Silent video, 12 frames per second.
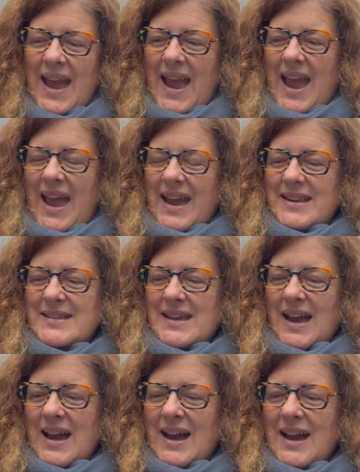And
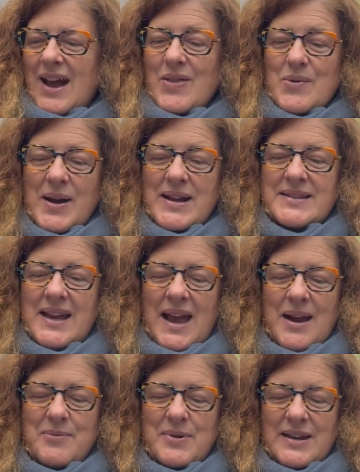otherwise,
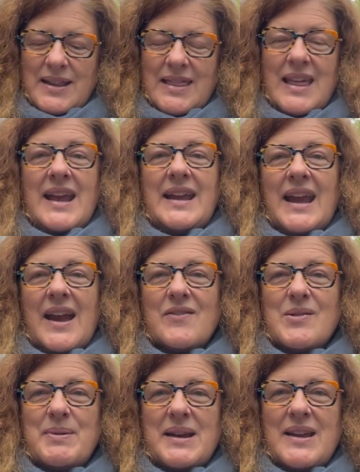I would thank
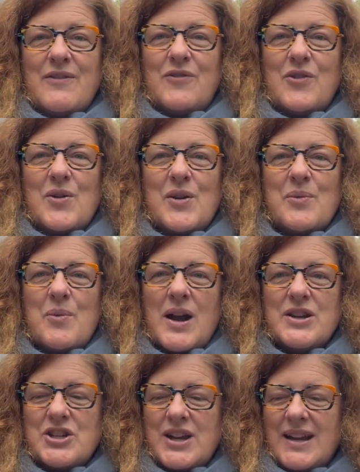everybody for
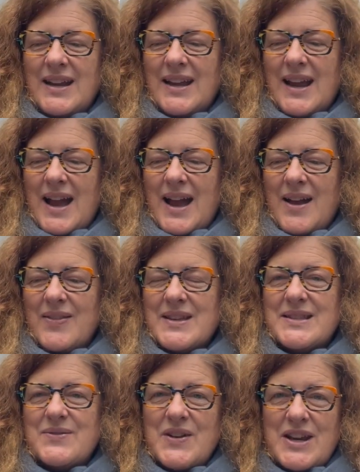watching
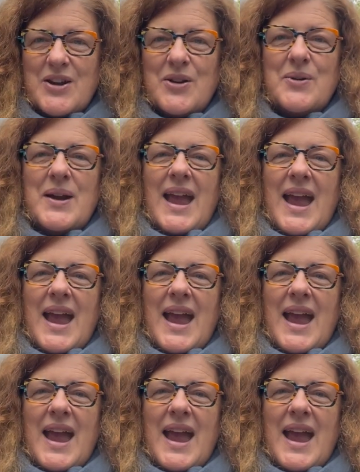this video.